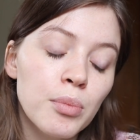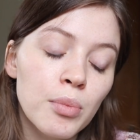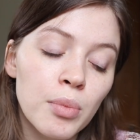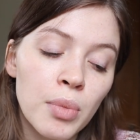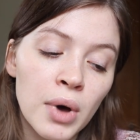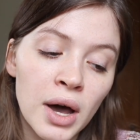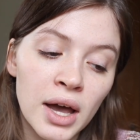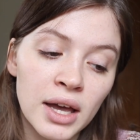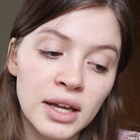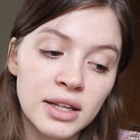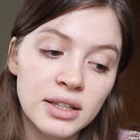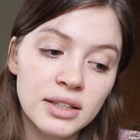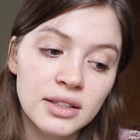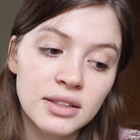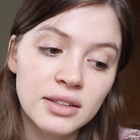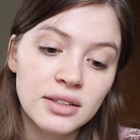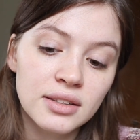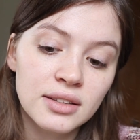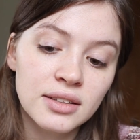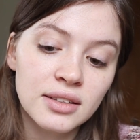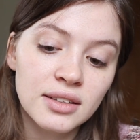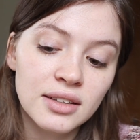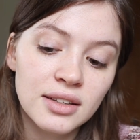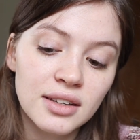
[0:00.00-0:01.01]
But
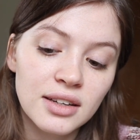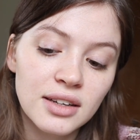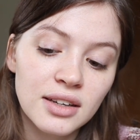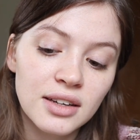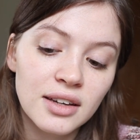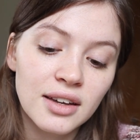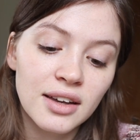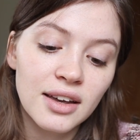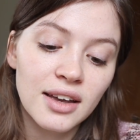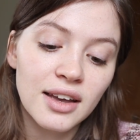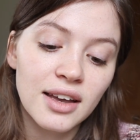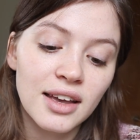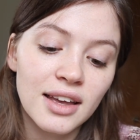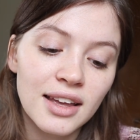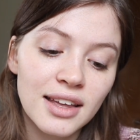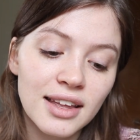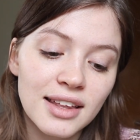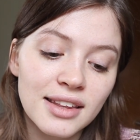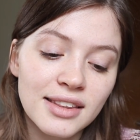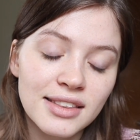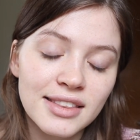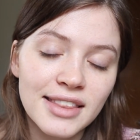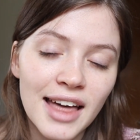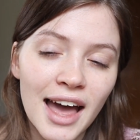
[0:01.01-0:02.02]

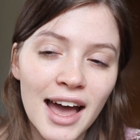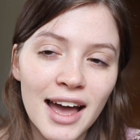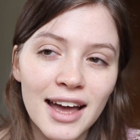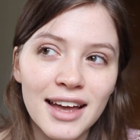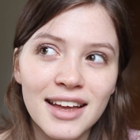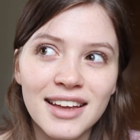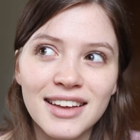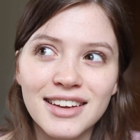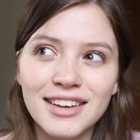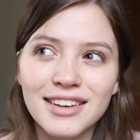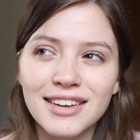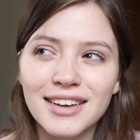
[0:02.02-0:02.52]
that